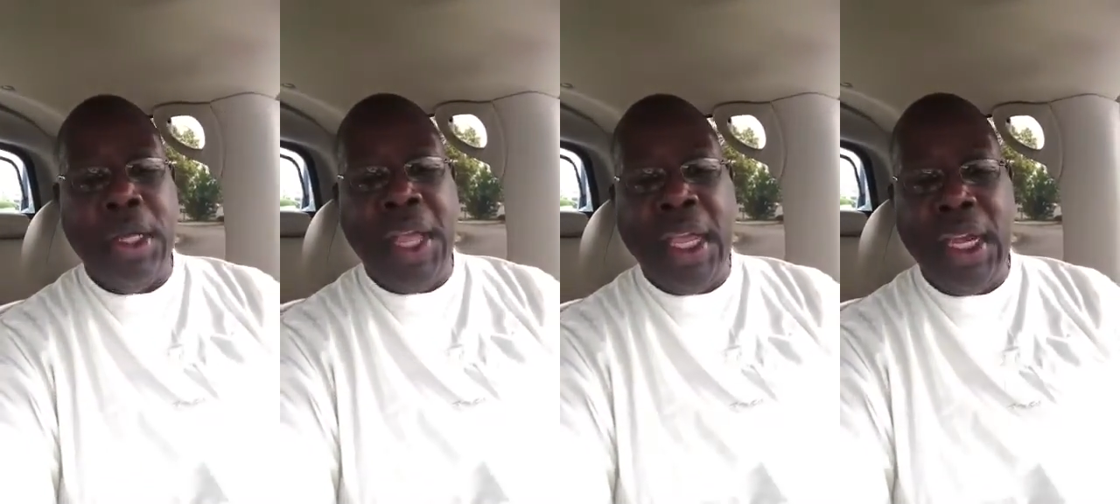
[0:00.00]

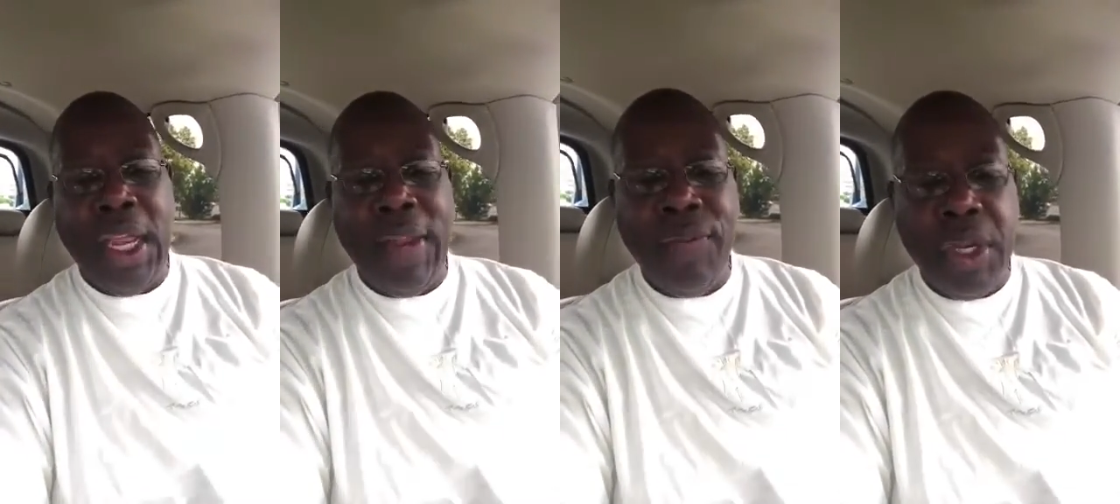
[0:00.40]
Take an
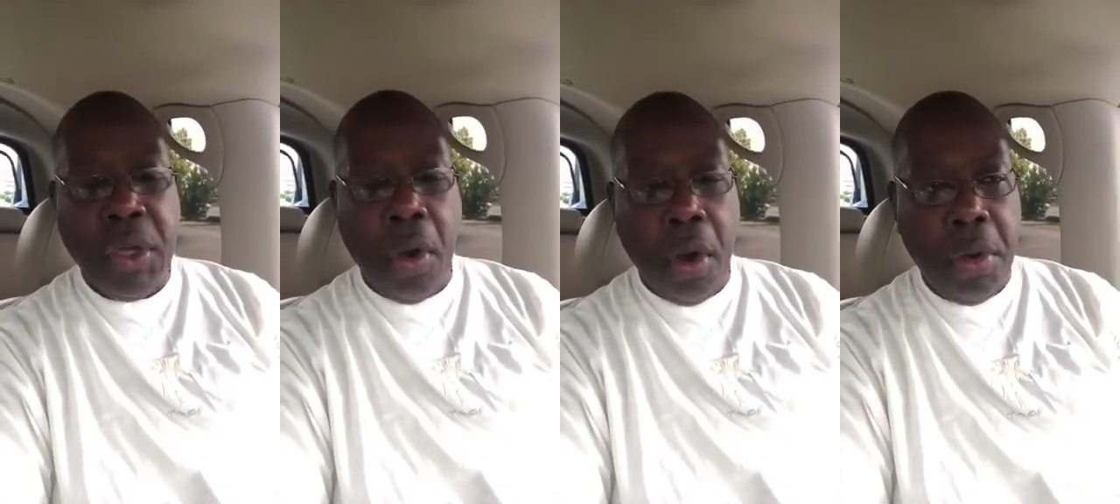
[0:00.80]

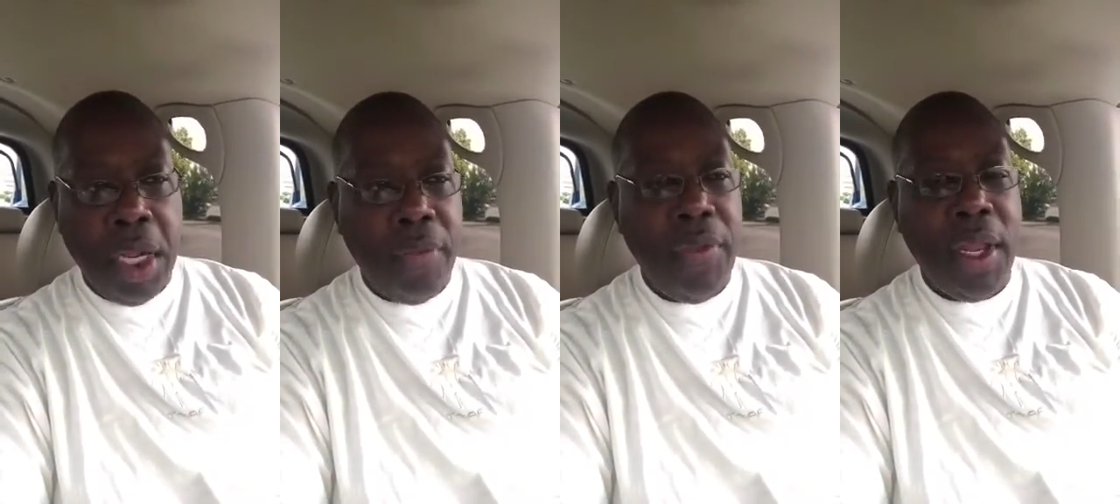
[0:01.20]

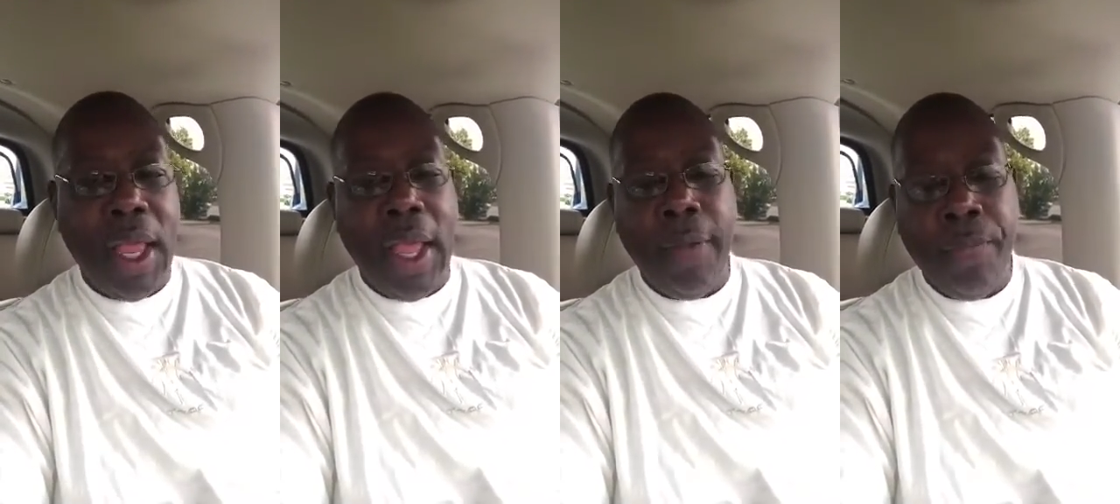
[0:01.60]
inventory of your
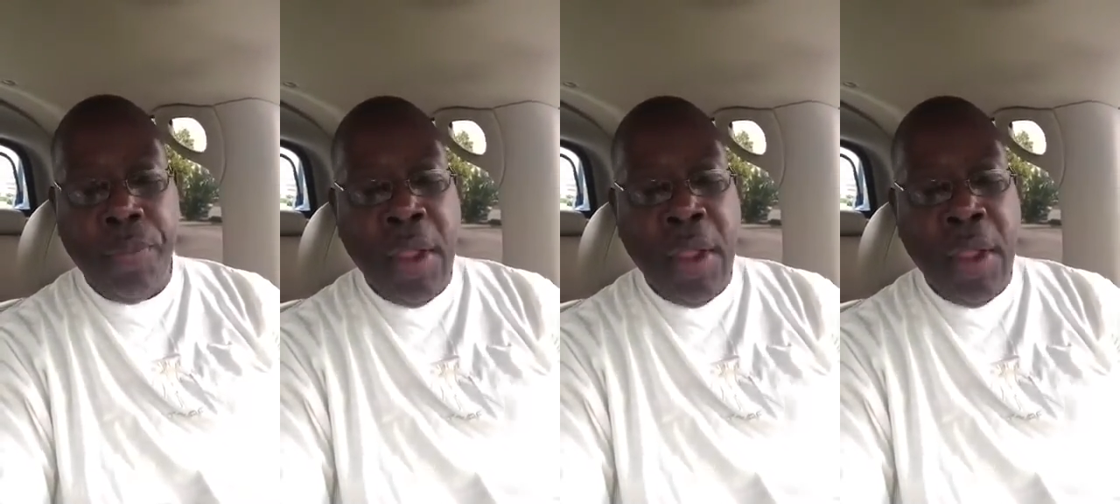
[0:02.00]
life.